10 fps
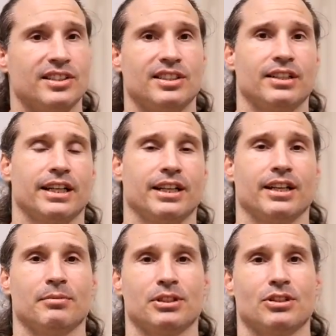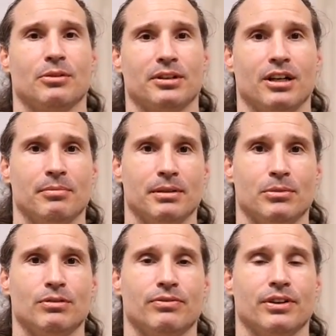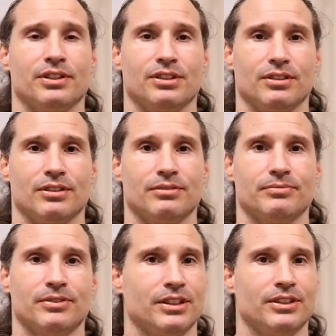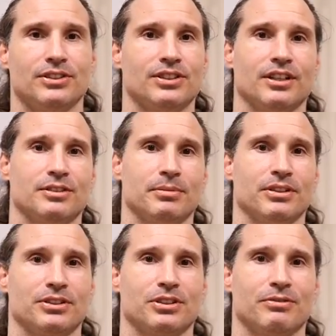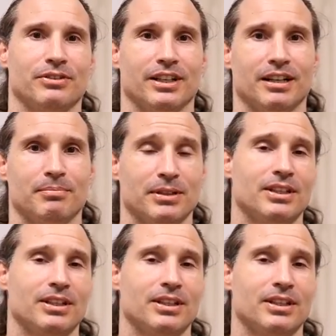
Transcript: I still can't get him to show up to help me move furniture though. He still hasn't been able to show up for that.